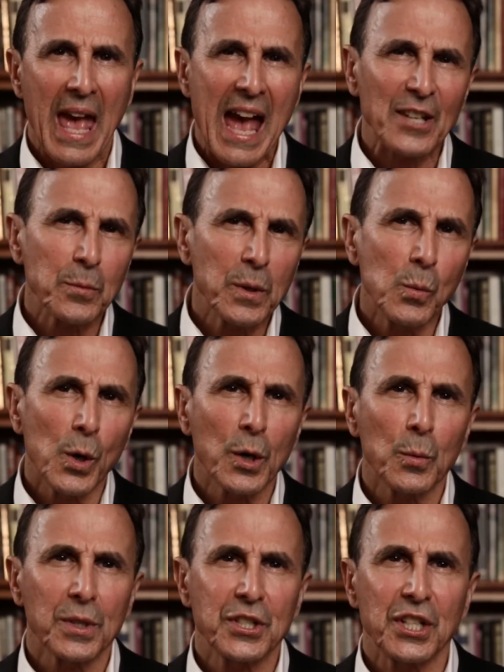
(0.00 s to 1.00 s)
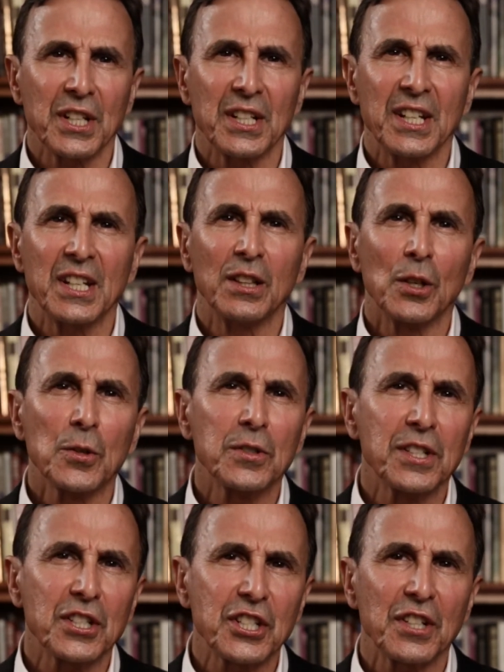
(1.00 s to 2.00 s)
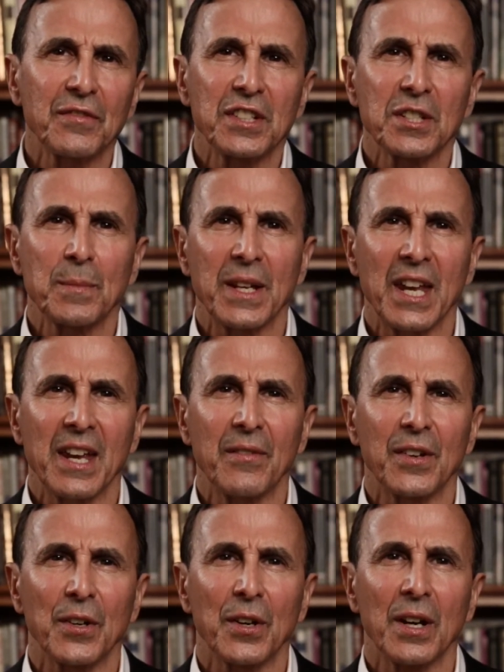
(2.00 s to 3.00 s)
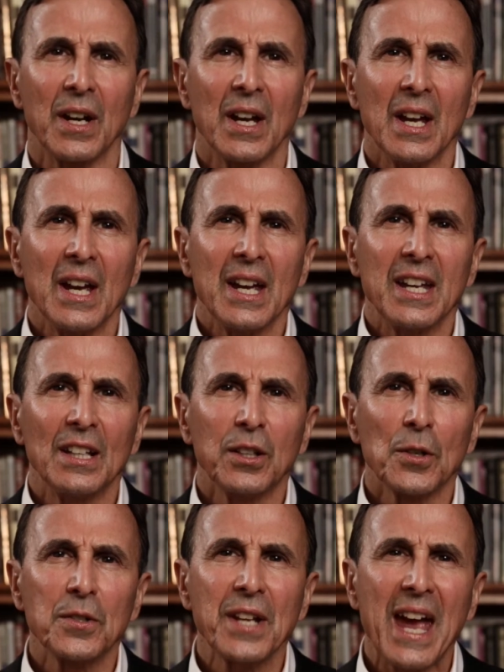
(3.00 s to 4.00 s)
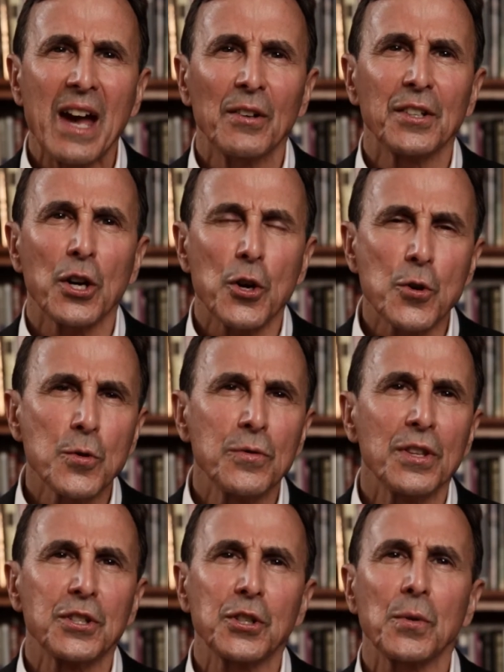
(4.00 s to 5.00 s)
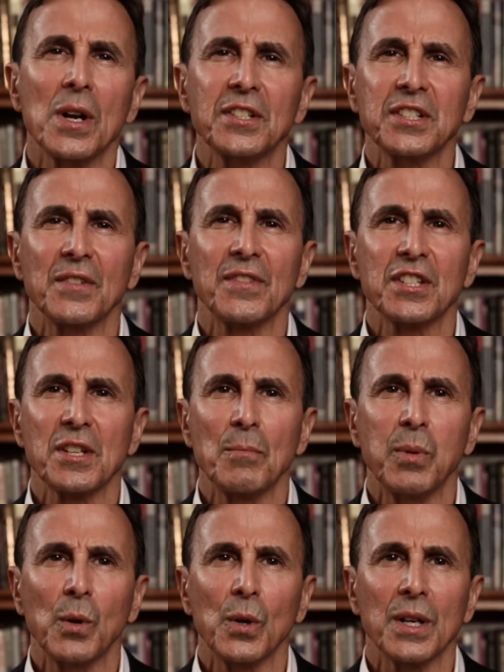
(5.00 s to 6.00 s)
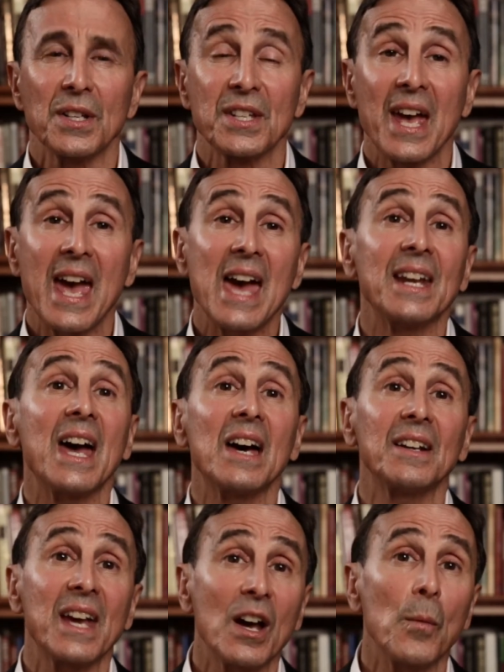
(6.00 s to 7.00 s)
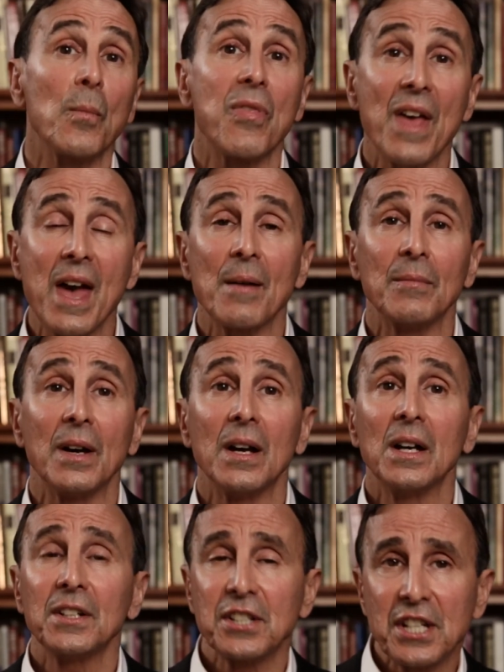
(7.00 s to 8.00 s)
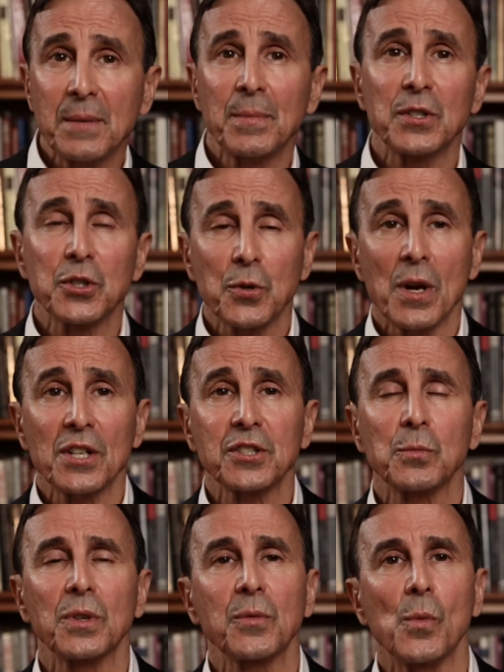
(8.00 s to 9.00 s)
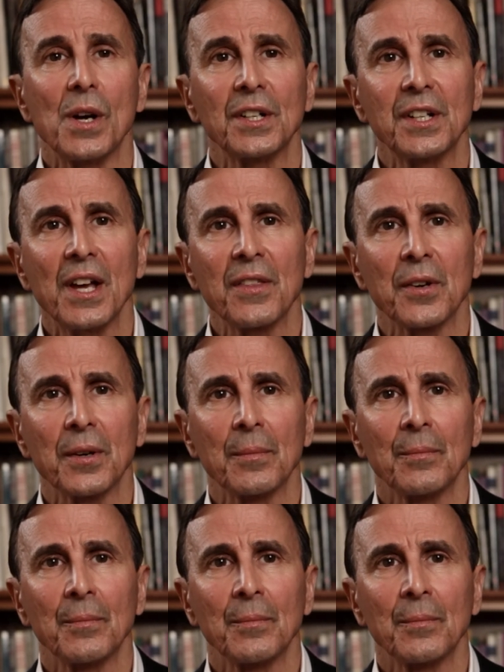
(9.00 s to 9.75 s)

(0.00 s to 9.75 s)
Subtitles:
As we worked with Gene, he learned to shift his behavior. He learned how to earn the trust of his employees and how to help them deepen trust with one another.